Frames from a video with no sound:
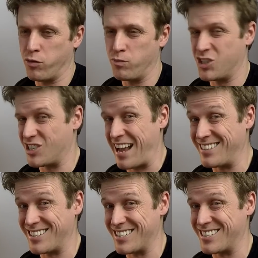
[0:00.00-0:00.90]

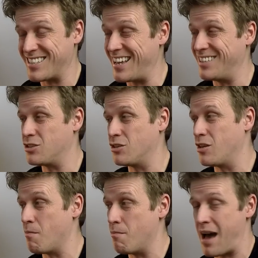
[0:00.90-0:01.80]
sensors into
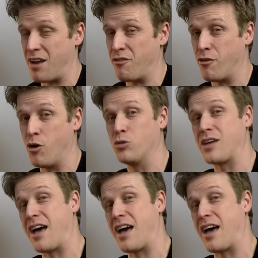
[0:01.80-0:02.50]
the manifold